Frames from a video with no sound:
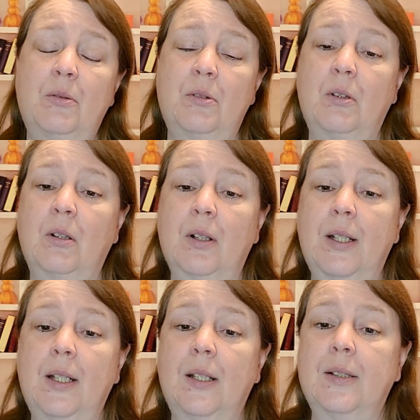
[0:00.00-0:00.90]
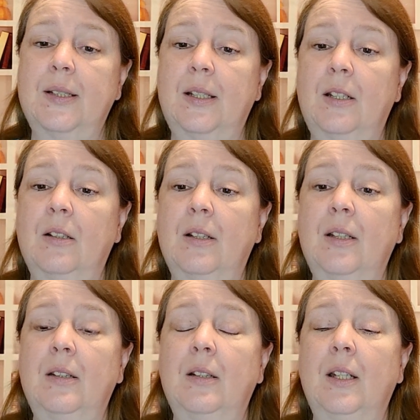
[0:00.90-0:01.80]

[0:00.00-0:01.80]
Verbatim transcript: sorry, said Kirian.